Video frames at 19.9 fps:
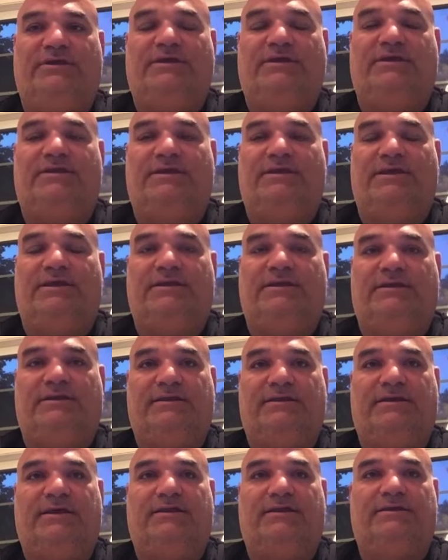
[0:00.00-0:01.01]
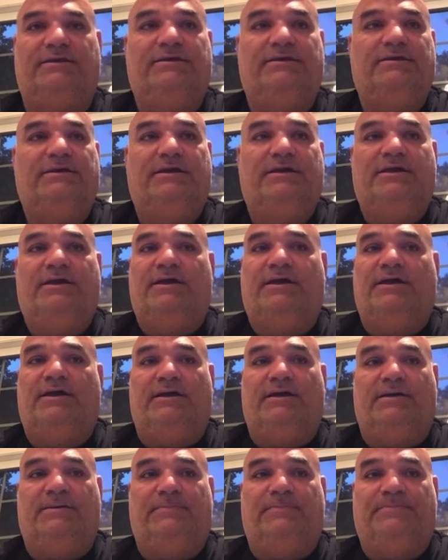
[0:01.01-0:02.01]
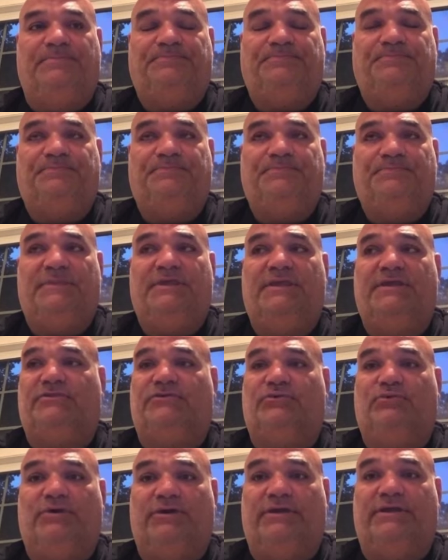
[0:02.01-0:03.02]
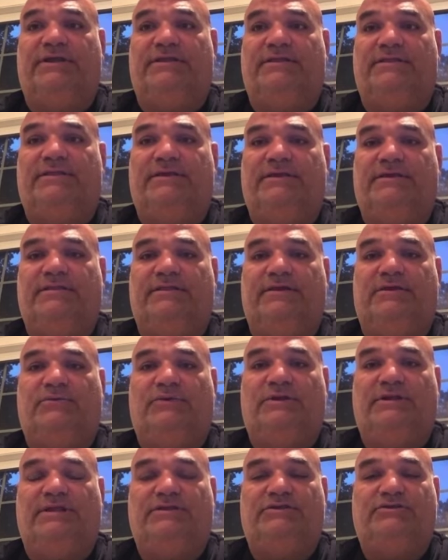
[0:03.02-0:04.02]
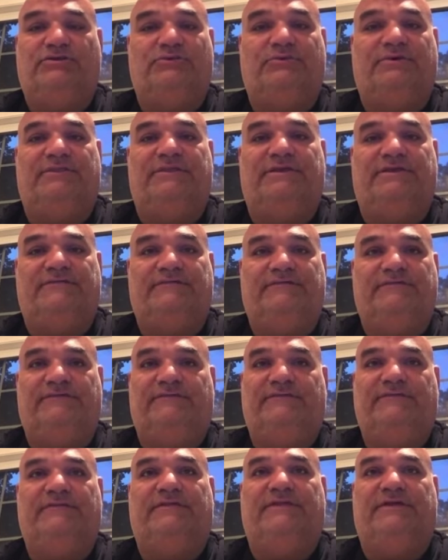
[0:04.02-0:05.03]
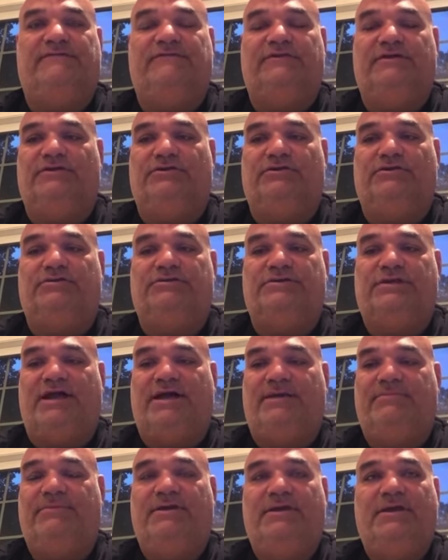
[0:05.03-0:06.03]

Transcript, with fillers: and and kind of um, get the work in that, that we need to. And they've they've done a good job.